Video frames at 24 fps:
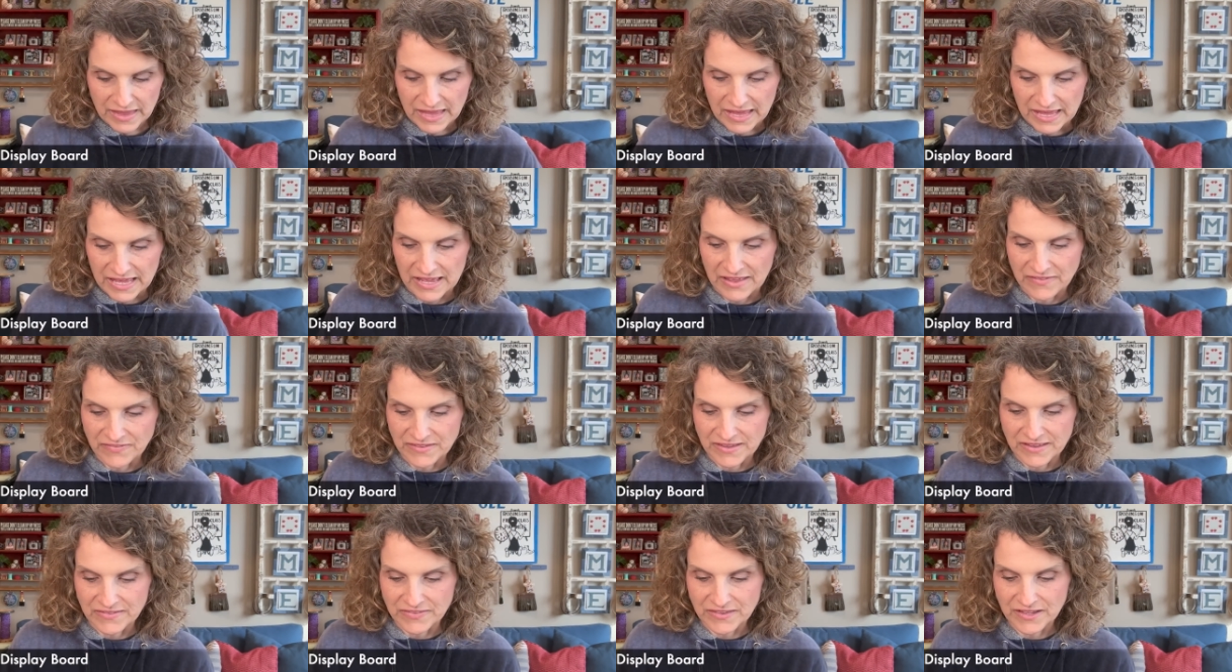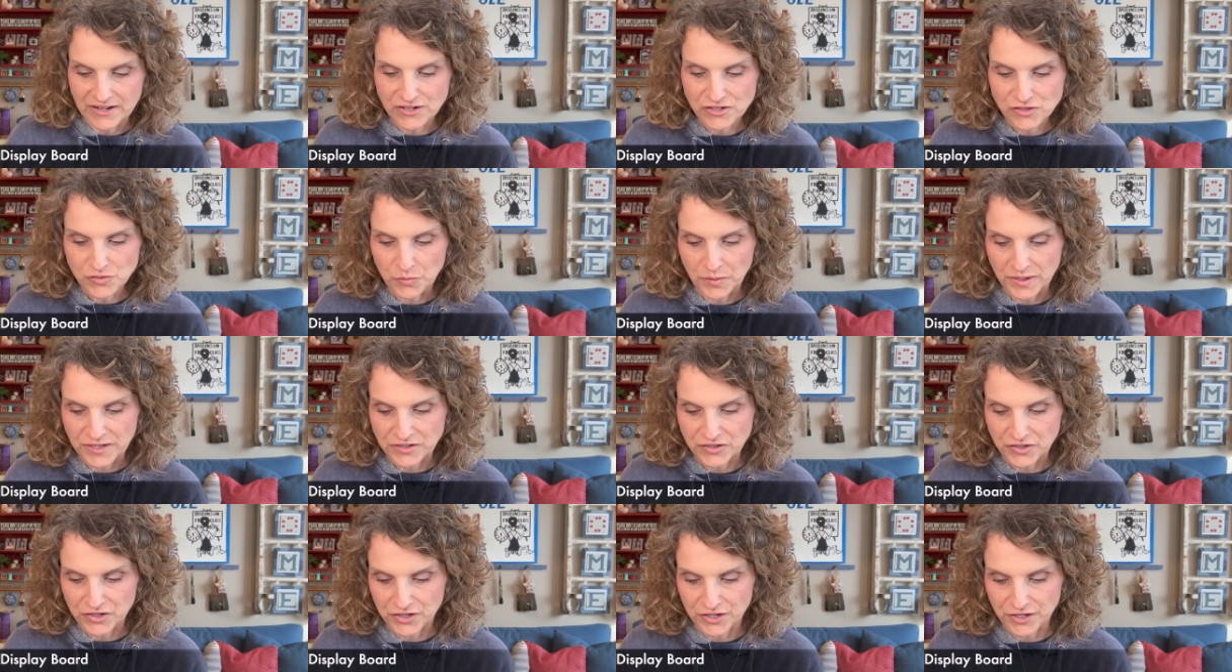And then there's
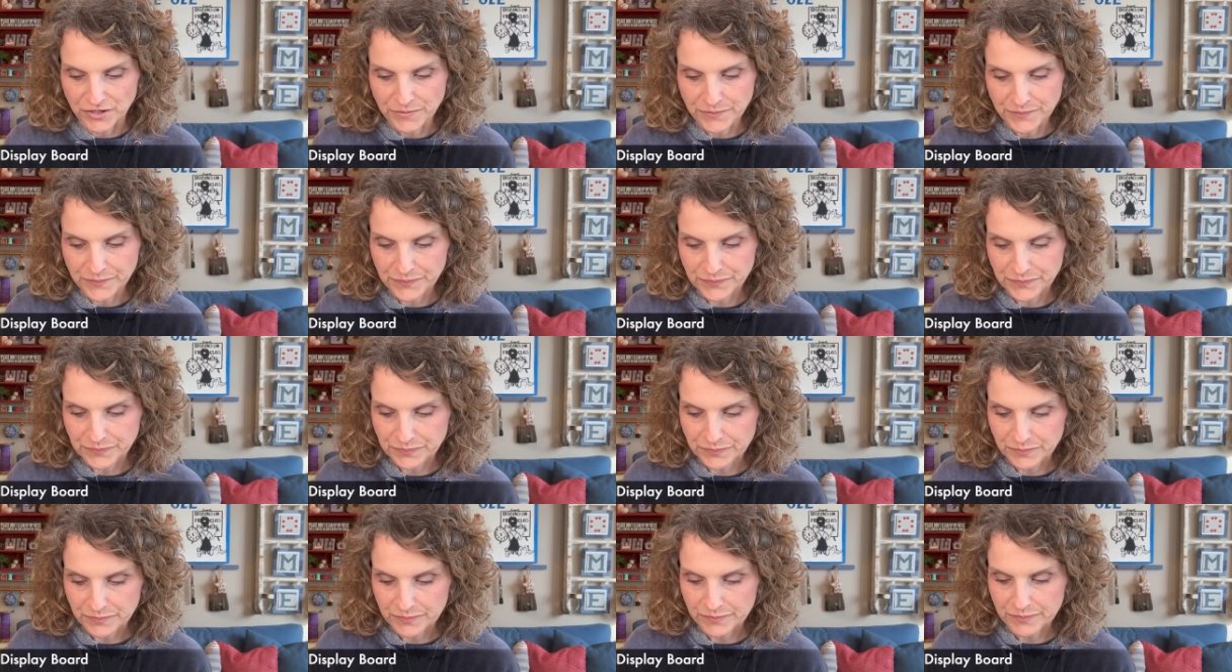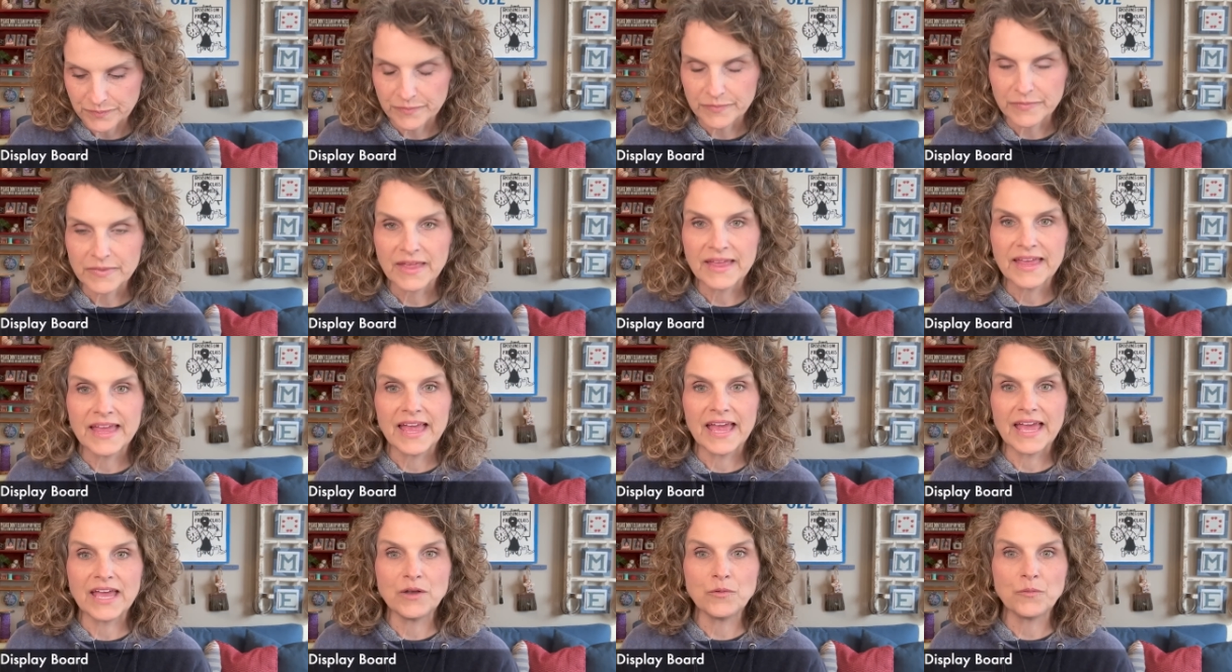Winter,
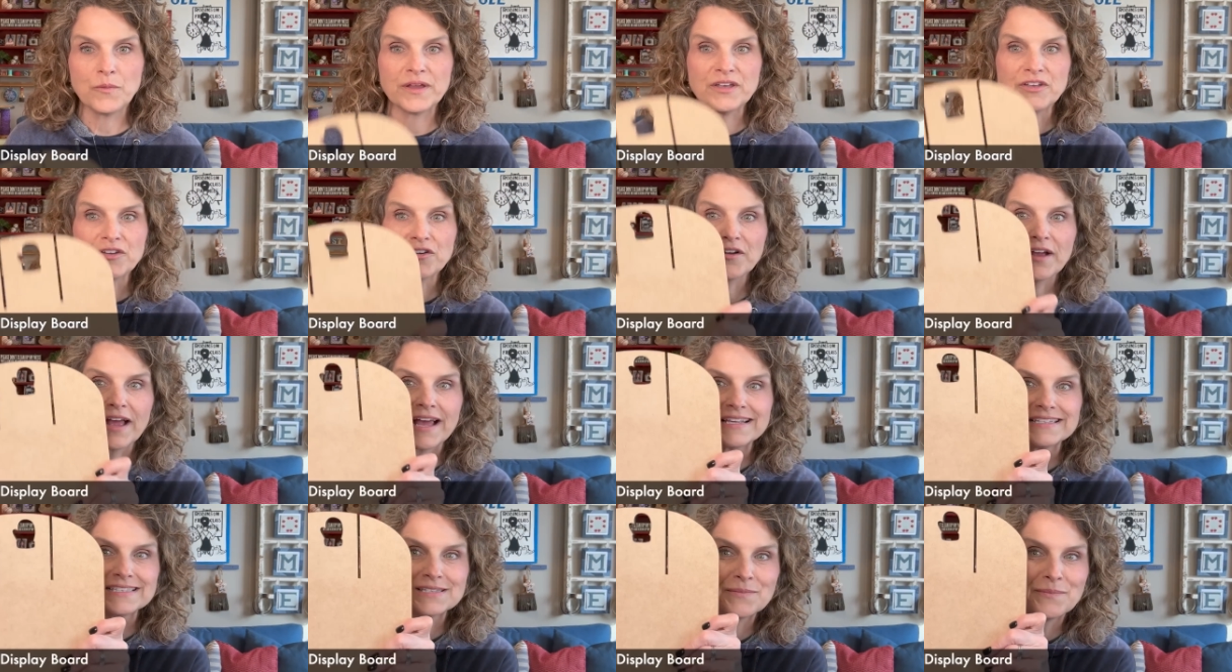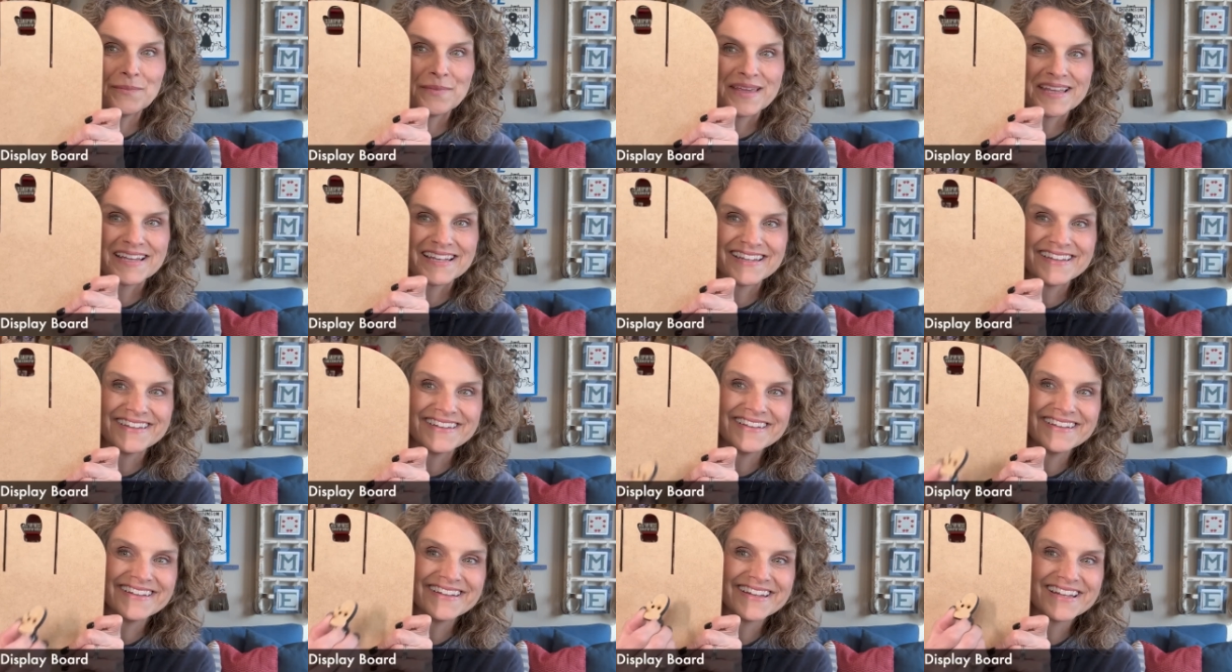and Winter has a
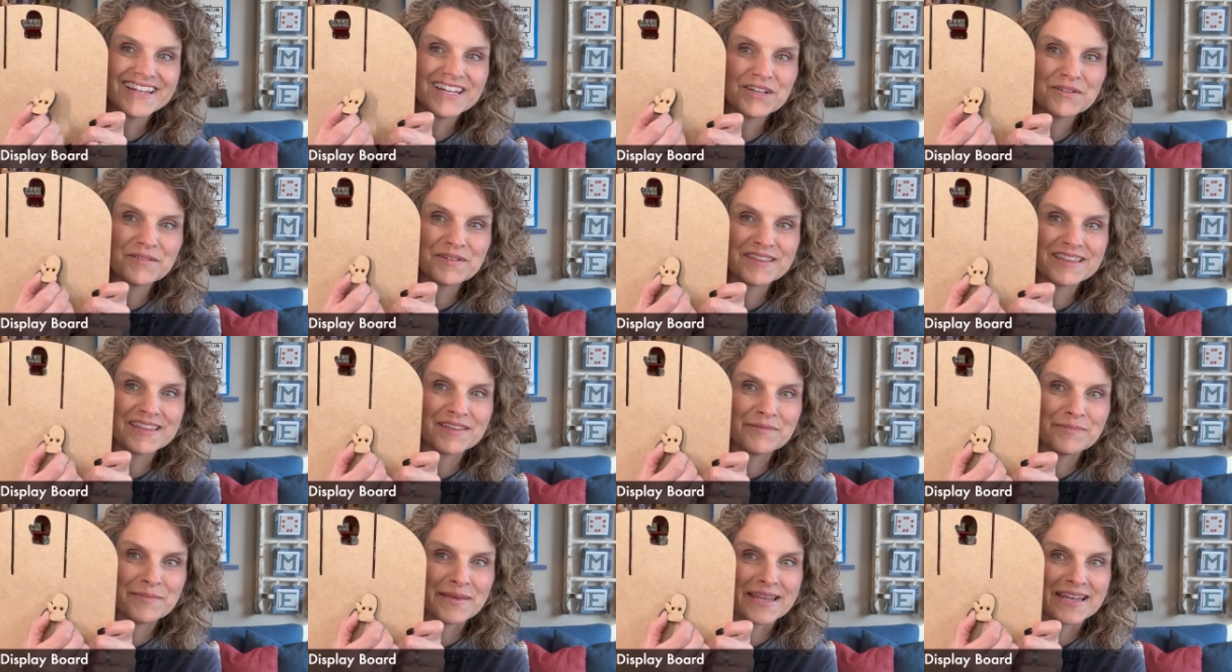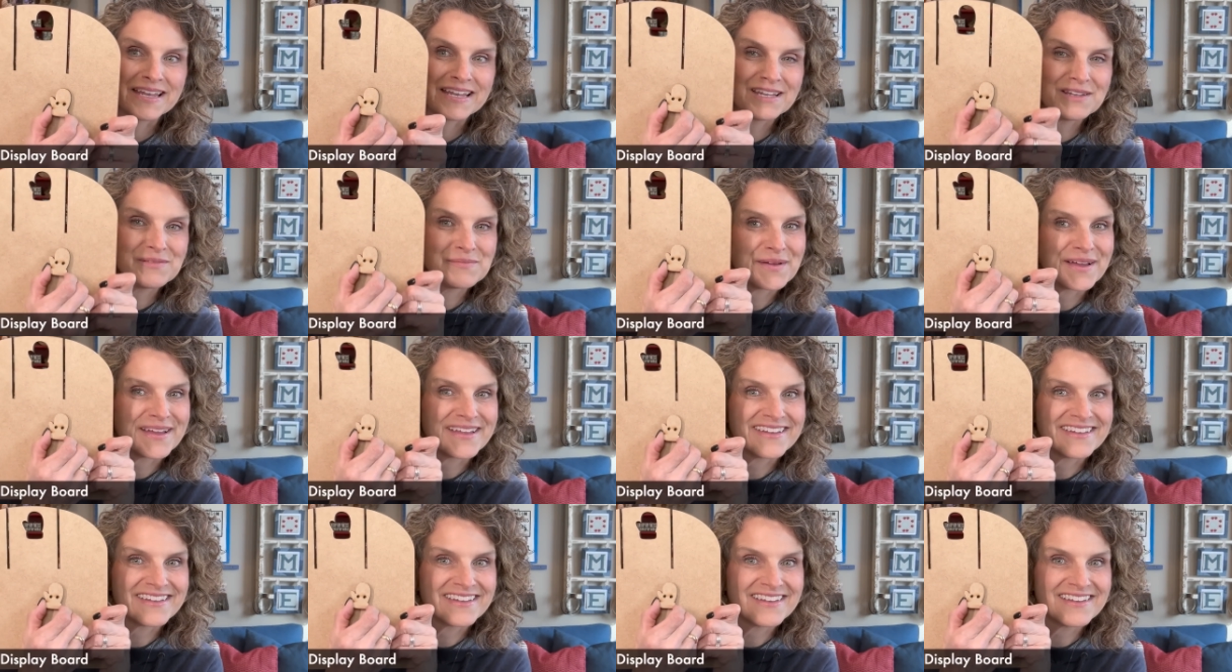mitten with the mitten
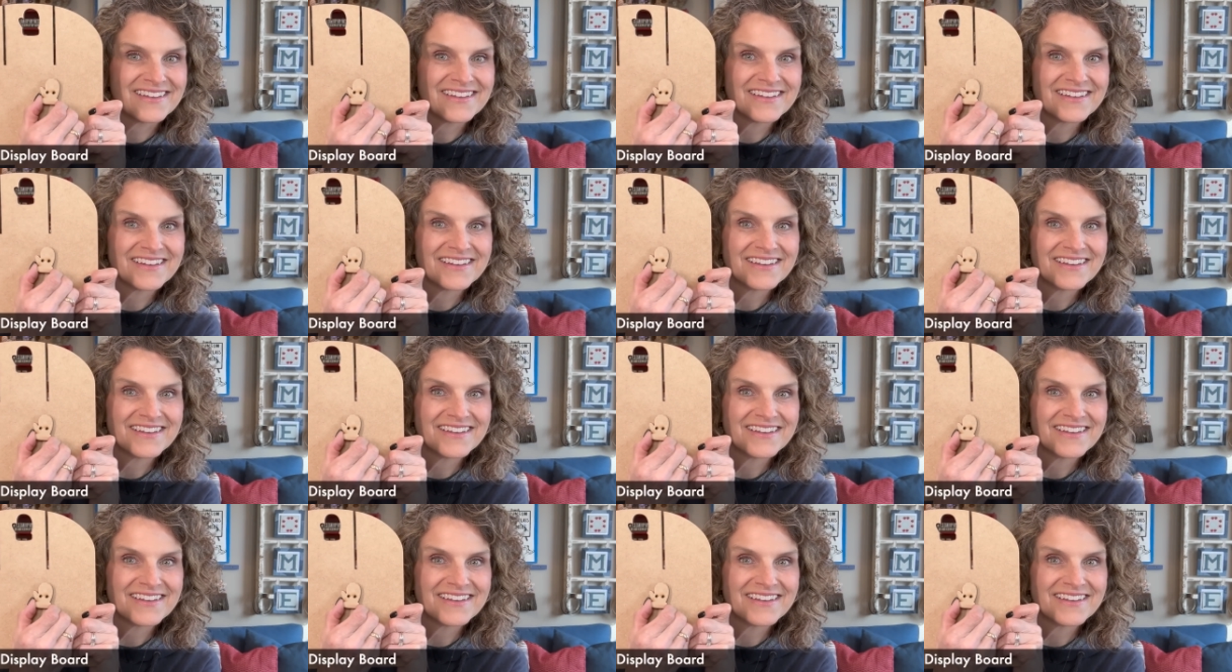button.